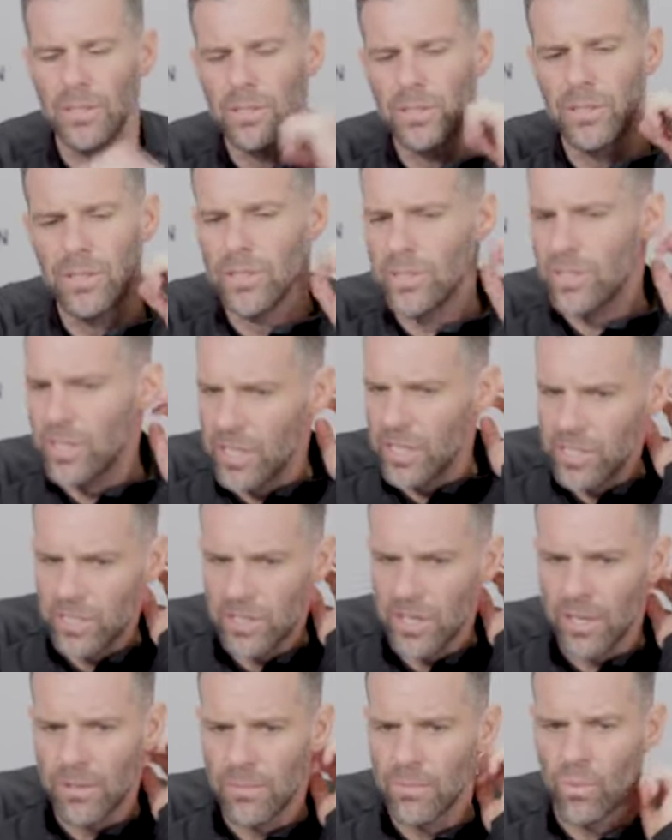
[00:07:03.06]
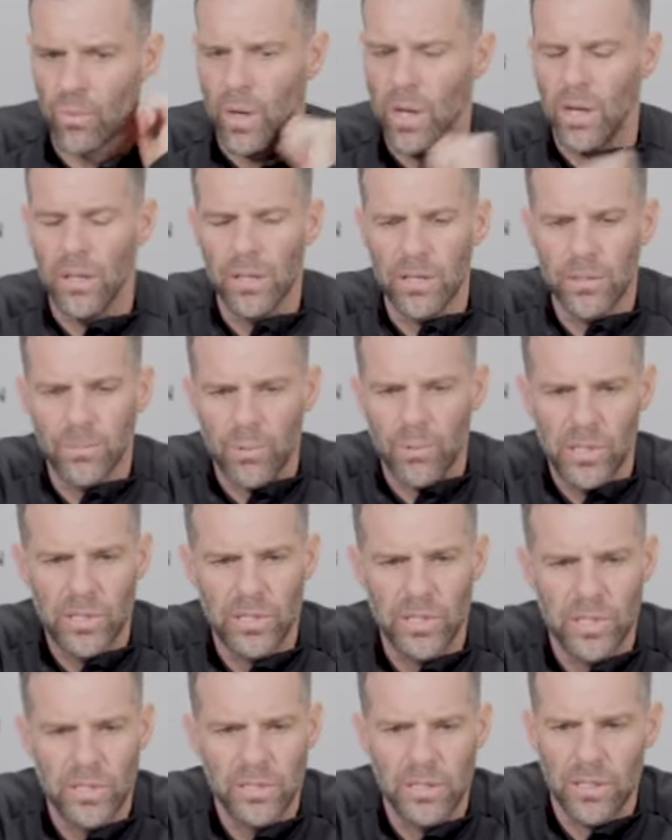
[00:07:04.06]
Just that he's done well in
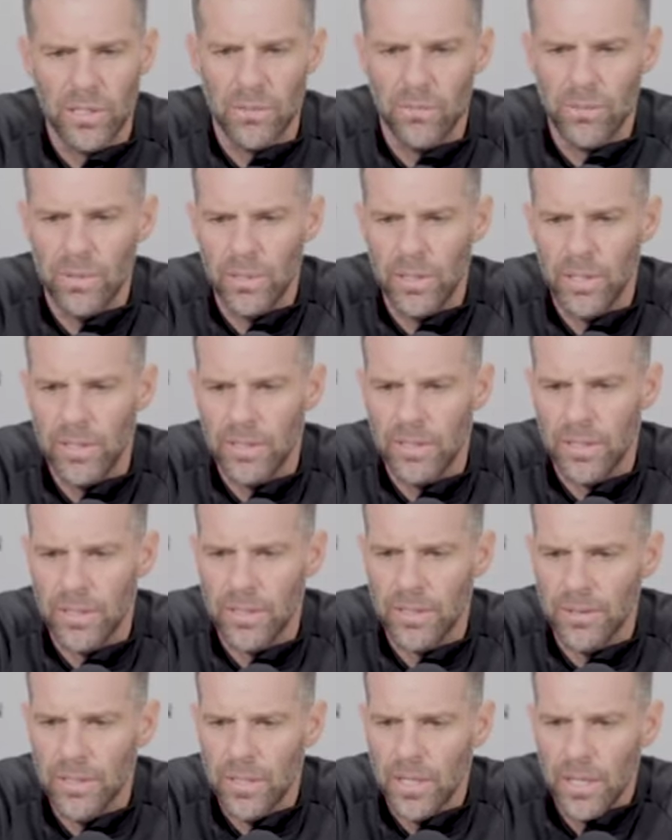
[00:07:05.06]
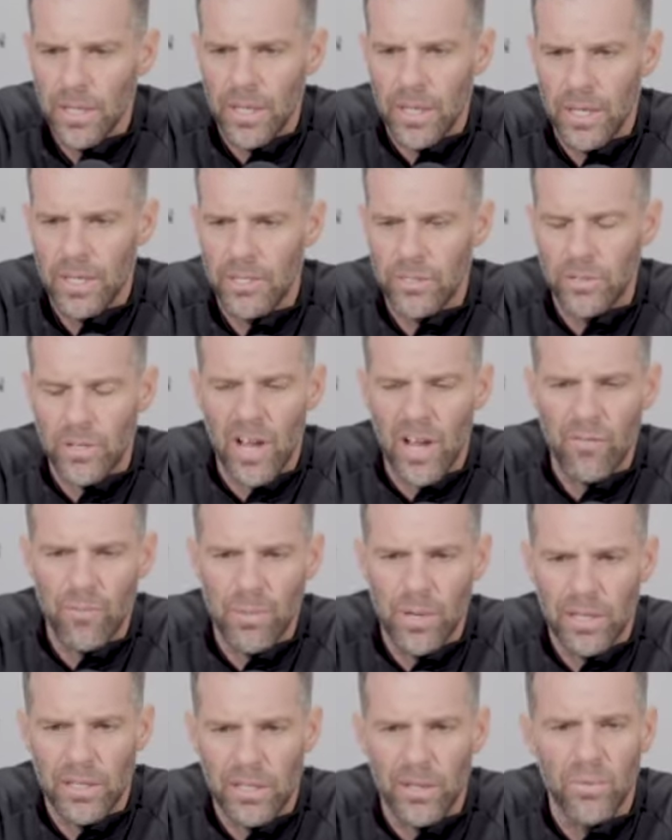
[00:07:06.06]
preseason, and he's a draft
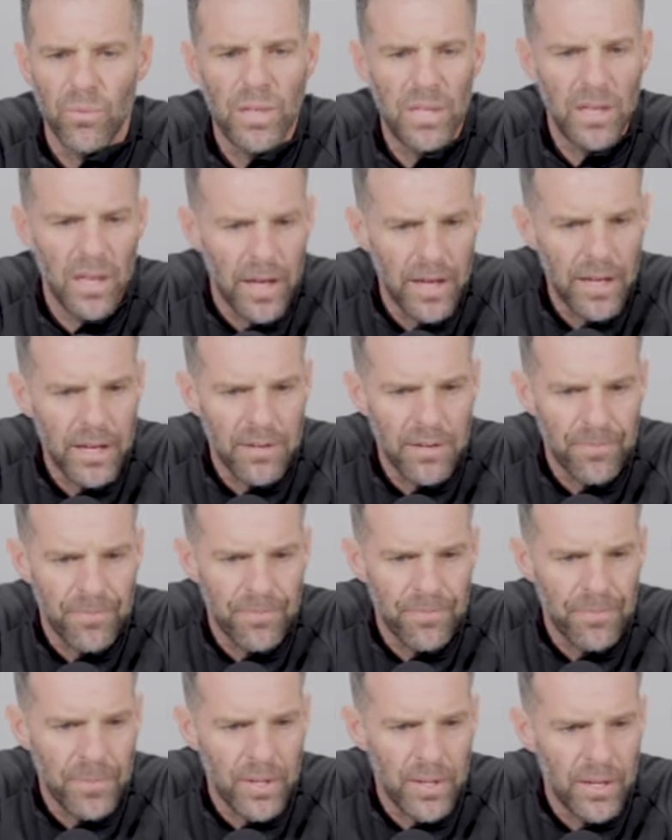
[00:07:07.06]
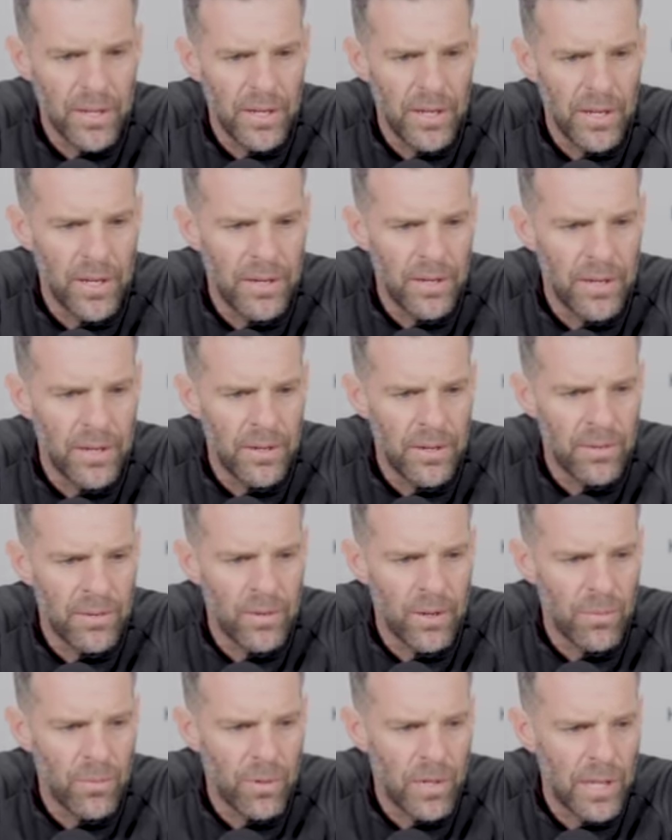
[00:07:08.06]
pick that we like,
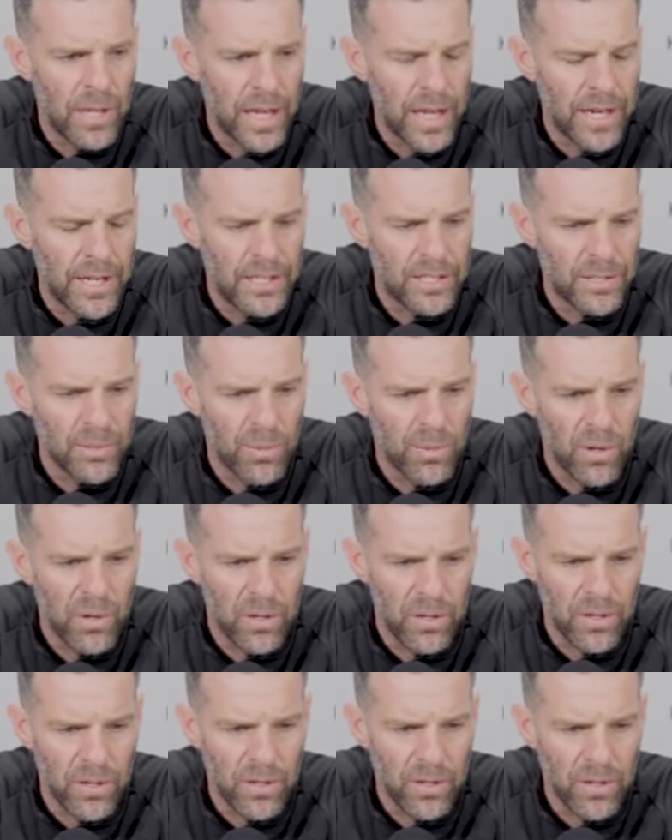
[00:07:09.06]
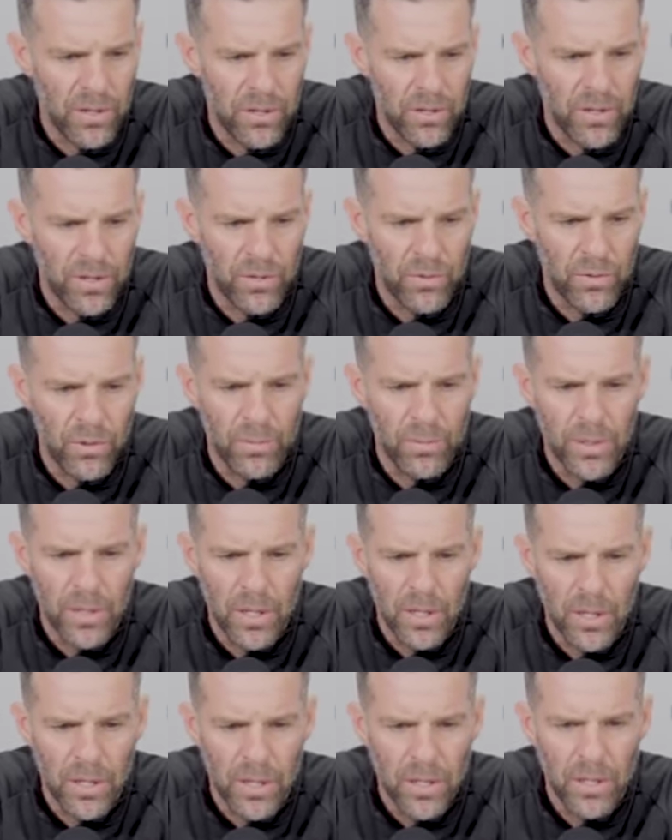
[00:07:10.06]
and we're glad he's a part of the group.
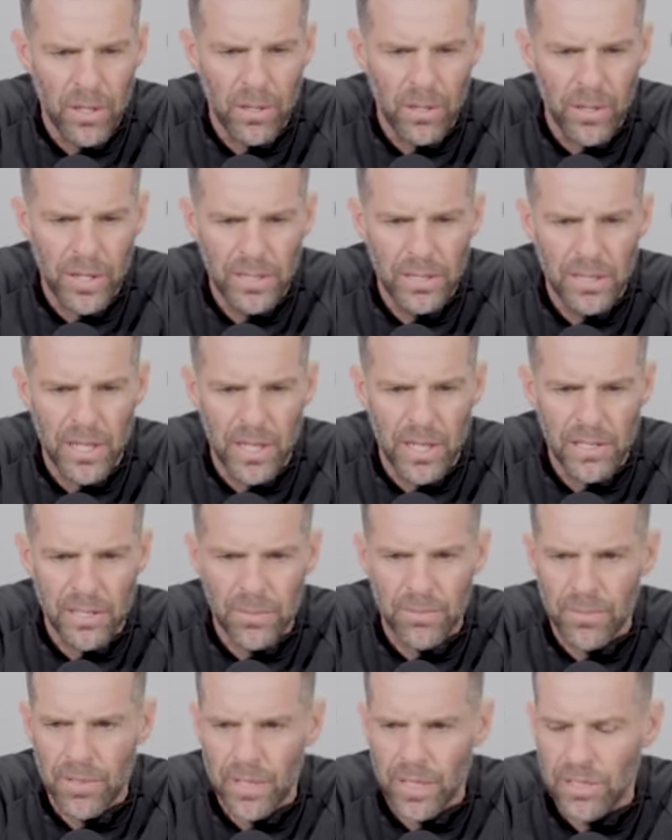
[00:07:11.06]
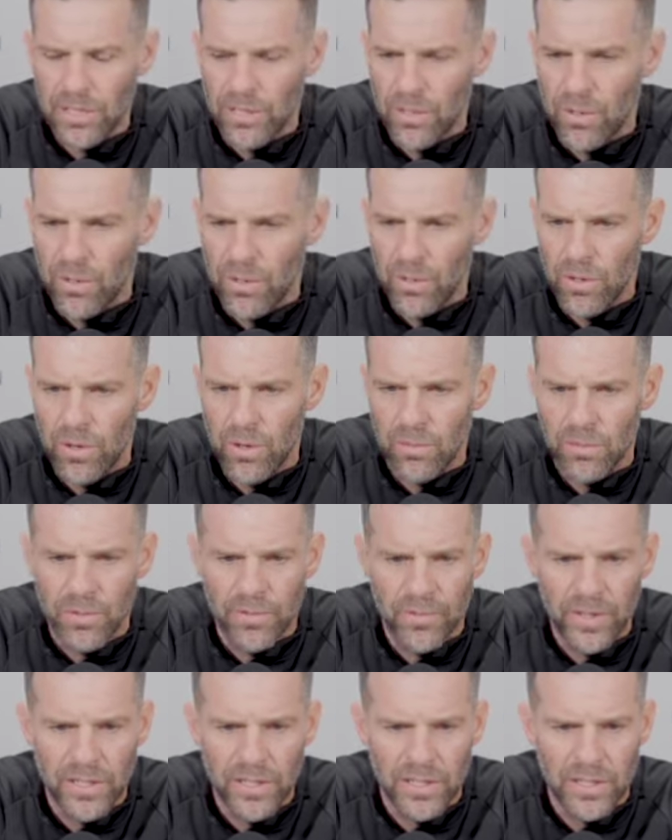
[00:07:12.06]
You know, he's got some things going on
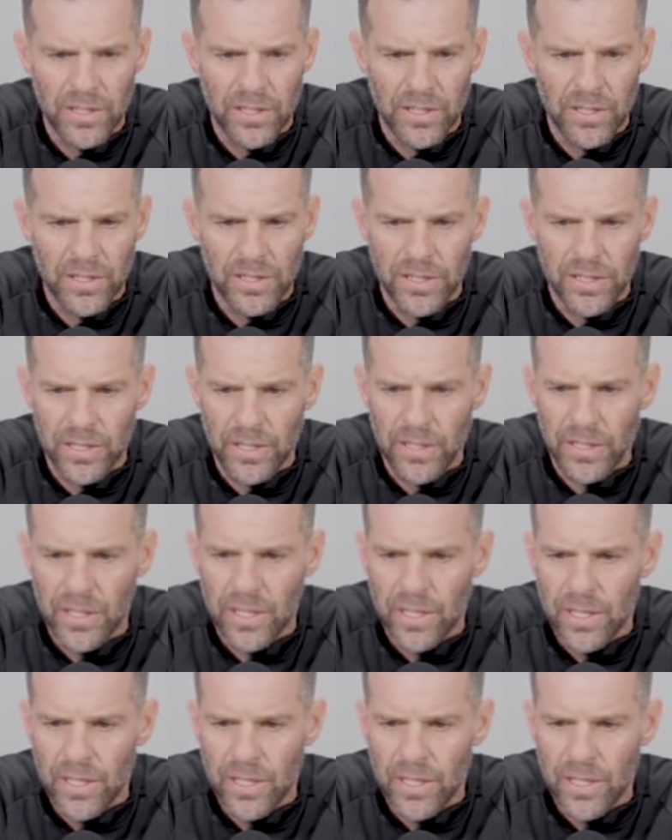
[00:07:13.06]
with visas and